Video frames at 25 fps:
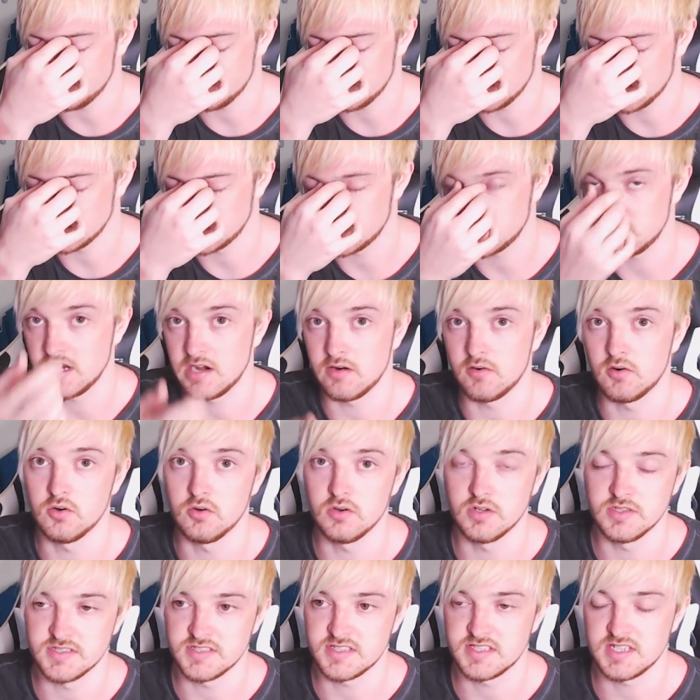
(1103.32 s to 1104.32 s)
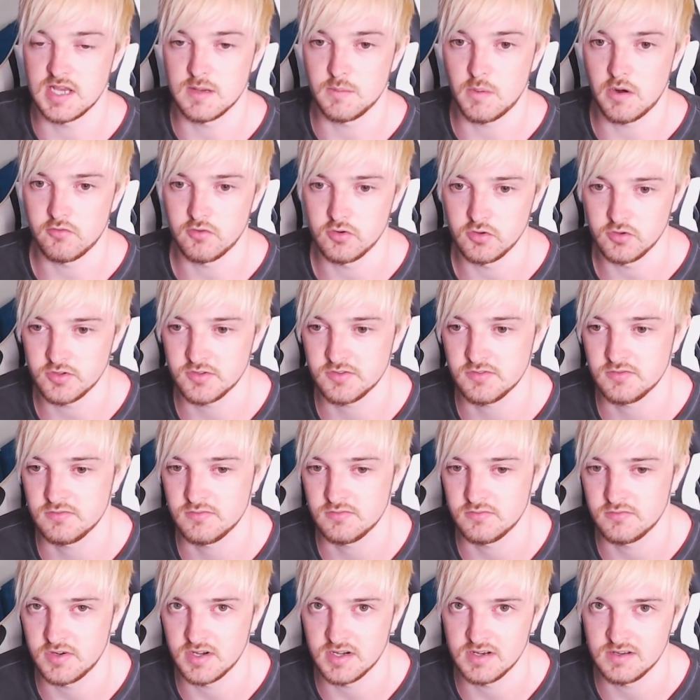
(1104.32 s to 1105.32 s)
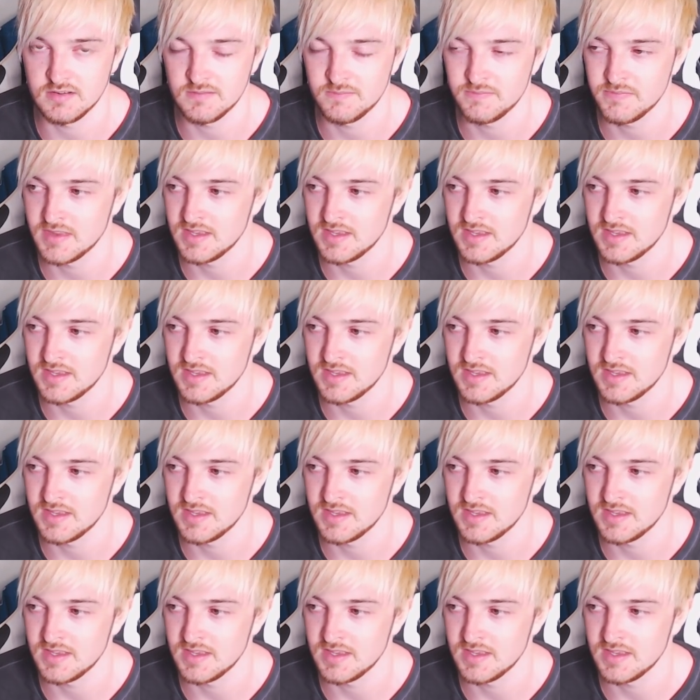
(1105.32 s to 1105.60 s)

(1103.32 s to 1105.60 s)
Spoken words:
Shiro and Saber route, right?